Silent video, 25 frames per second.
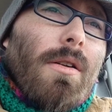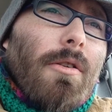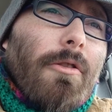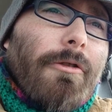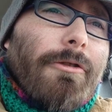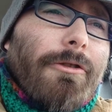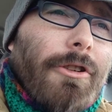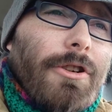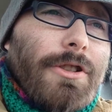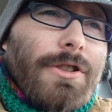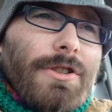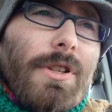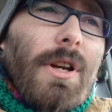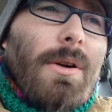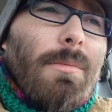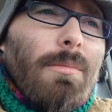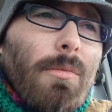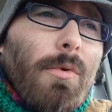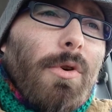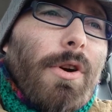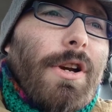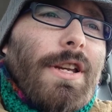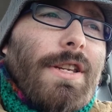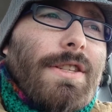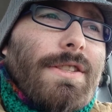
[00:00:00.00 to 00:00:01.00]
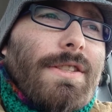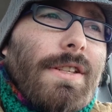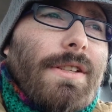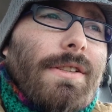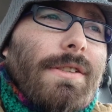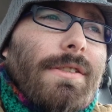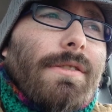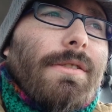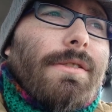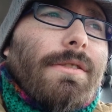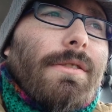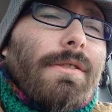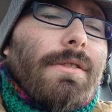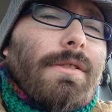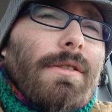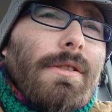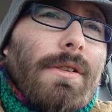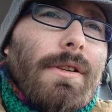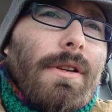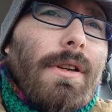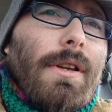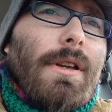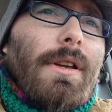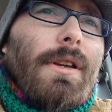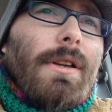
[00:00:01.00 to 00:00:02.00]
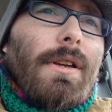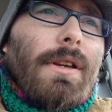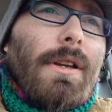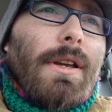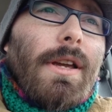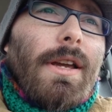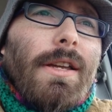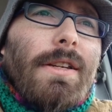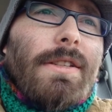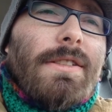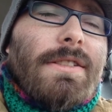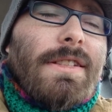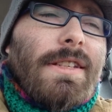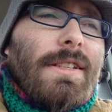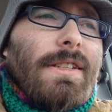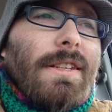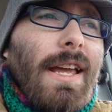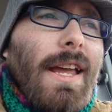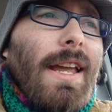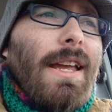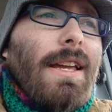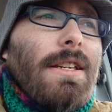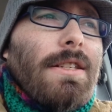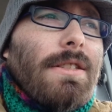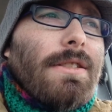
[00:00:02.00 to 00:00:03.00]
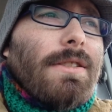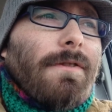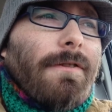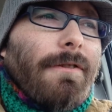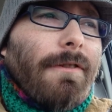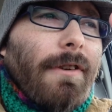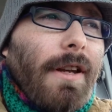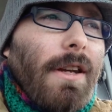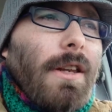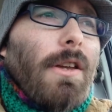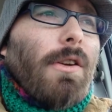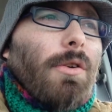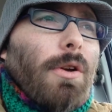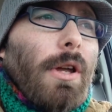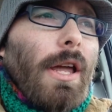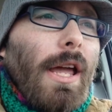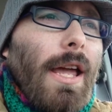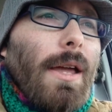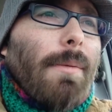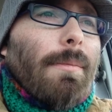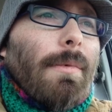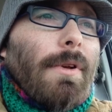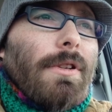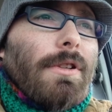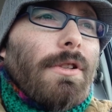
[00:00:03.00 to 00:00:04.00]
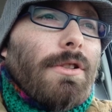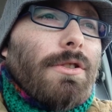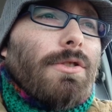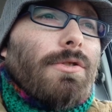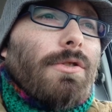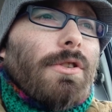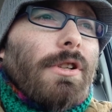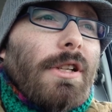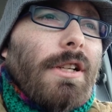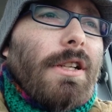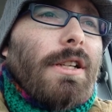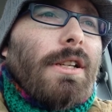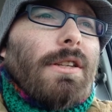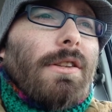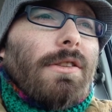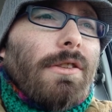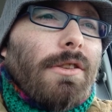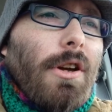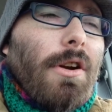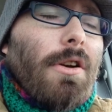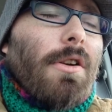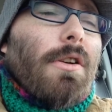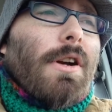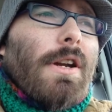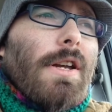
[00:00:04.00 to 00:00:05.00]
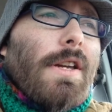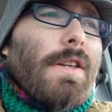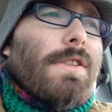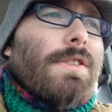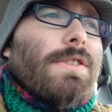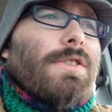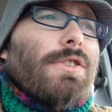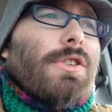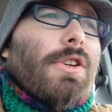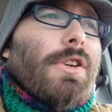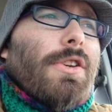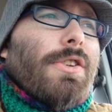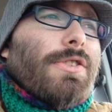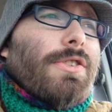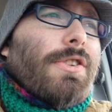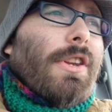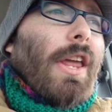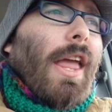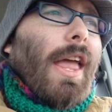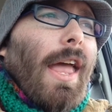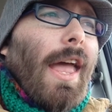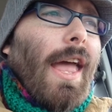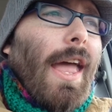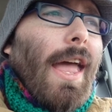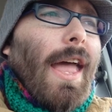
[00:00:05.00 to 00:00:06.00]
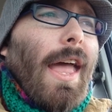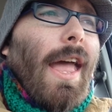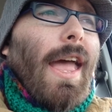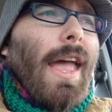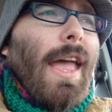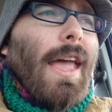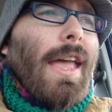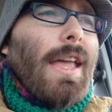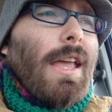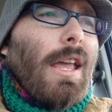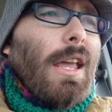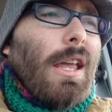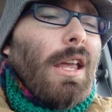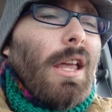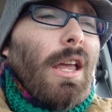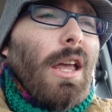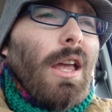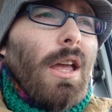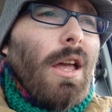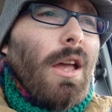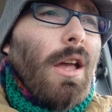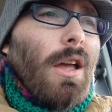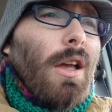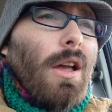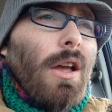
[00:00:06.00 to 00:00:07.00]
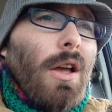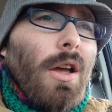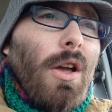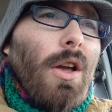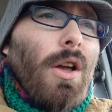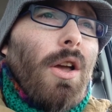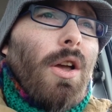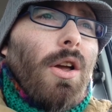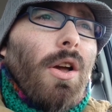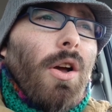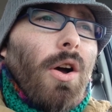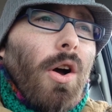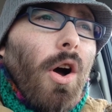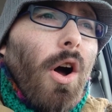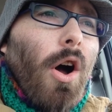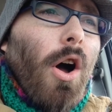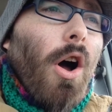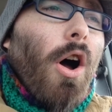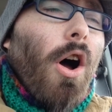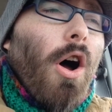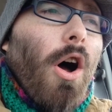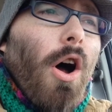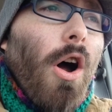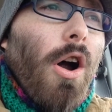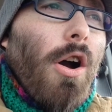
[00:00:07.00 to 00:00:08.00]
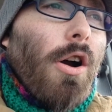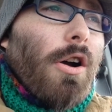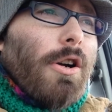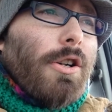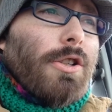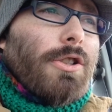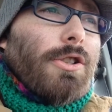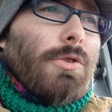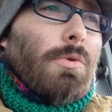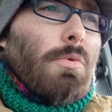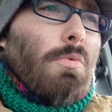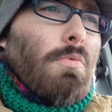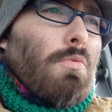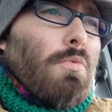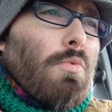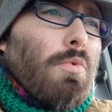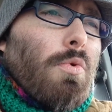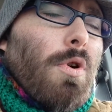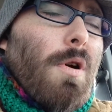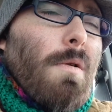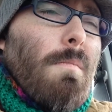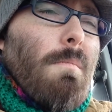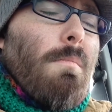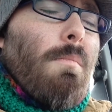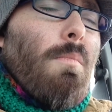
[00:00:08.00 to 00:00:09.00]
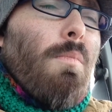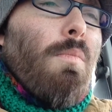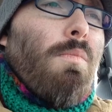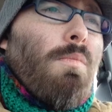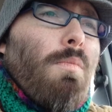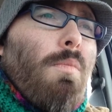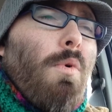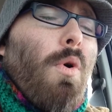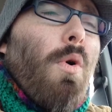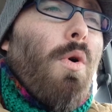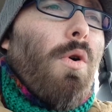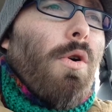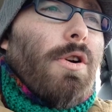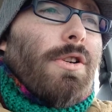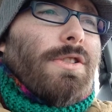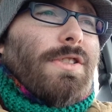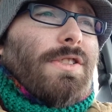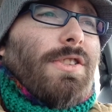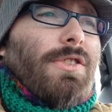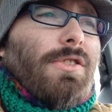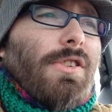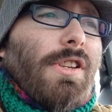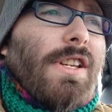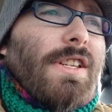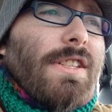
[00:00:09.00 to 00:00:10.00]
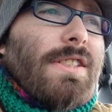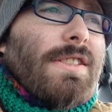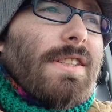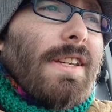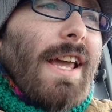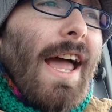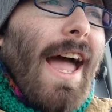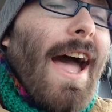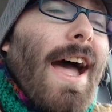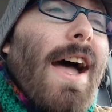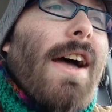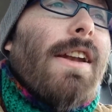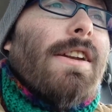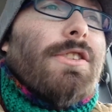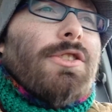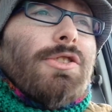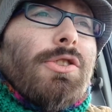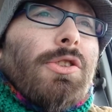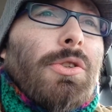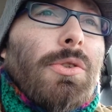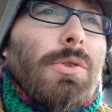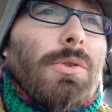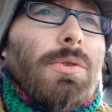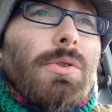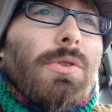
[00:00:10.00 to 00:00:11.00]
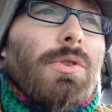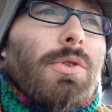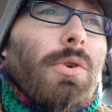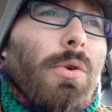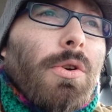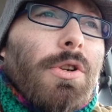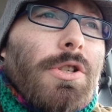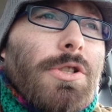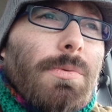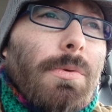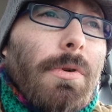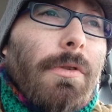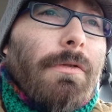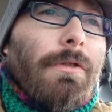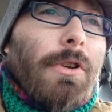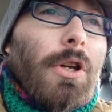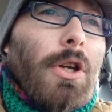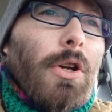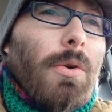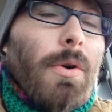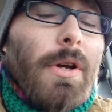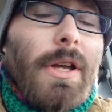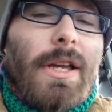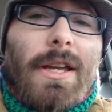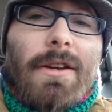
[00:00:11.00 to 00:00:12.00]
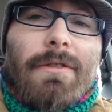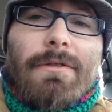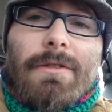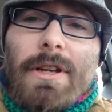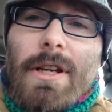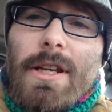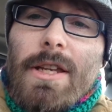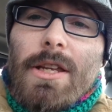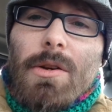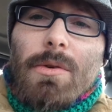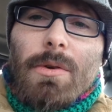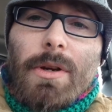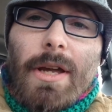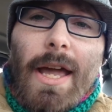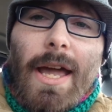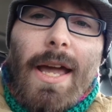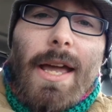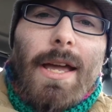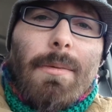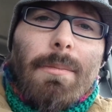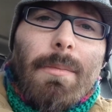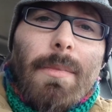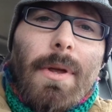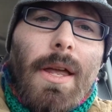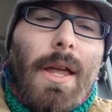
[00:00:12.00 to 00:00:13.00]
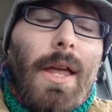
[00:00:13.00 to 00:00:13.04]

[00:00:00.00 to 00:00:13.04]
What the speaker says: for some reason, in today's video game industry, there is just a harsh, remorseless attitude towards reviewing a video game.